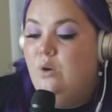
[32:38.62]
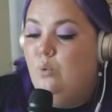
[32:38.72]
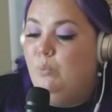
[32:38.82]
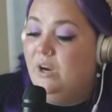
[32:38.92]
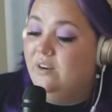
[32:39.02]

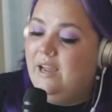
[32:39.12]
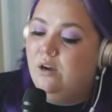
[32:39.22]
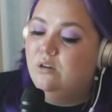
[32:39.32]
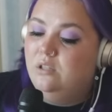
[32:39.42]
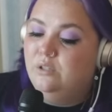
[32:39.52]
We are
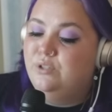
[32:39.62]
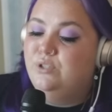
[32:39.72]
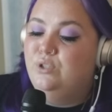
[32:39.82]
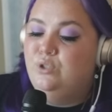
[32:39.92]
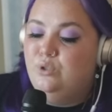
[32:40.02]
now close
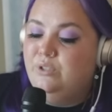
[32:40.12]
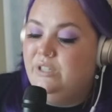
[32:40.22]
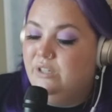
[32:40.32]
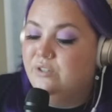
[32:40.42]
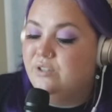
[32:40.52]
to 2
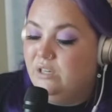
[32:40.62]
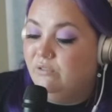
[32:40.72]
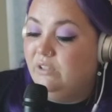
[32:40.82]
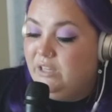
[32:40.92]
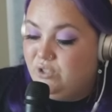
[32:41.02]
years in a
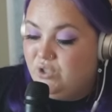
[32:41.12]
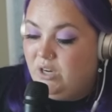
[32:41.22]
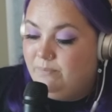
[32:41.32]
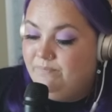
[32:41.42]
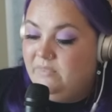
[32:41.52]
relationship.